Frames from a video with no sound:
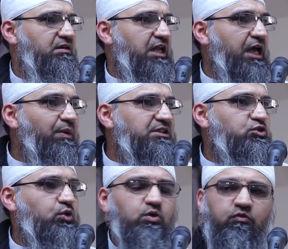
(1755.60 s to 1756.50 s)
Likewise in
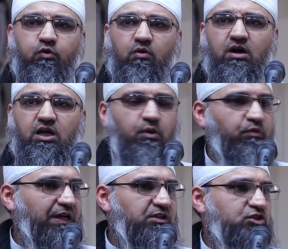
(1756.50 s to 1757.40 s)
Surah Al-Furqan that we
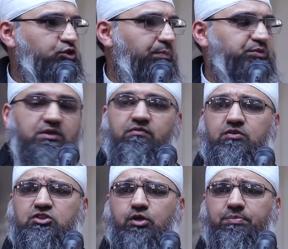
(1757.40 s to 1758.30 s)
find
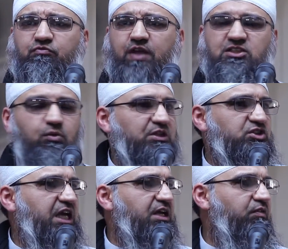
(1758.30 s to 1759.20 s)
descriptive nature once
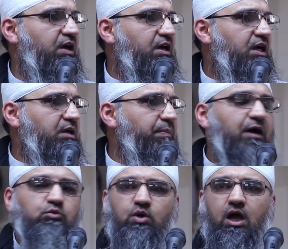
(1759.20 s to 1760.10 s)
again of
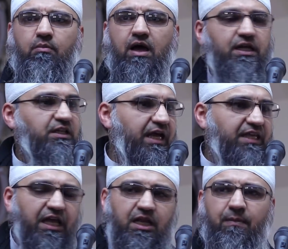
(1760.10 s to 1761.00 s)
Ibadur Rahman. In there
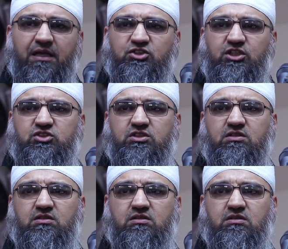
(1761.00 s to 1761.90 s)
again it mentions
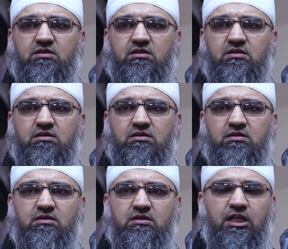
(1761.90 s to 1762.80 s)

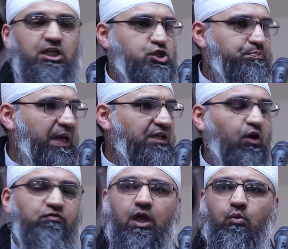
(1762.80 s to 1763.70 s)
that they spend
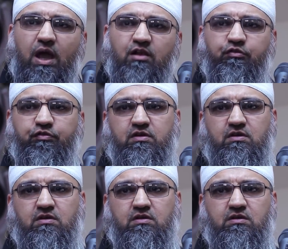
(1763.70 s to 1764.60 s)
of their wealth
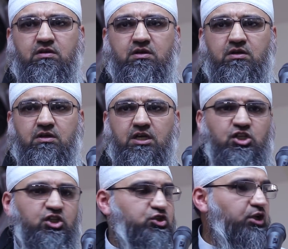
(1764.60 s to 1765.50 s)
is
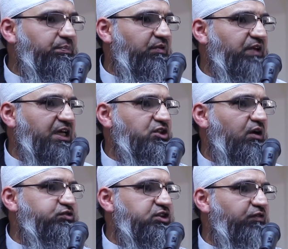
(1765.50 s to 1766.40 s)
a descriptive nature
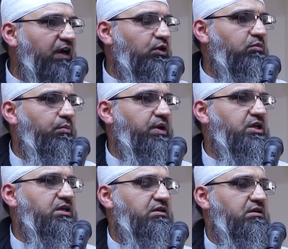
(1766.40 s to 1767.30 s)
of Sifatul
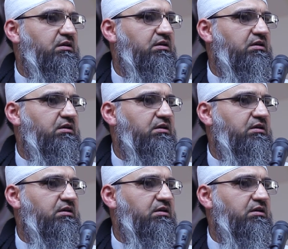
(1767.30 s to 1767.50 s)
Mu'mineen.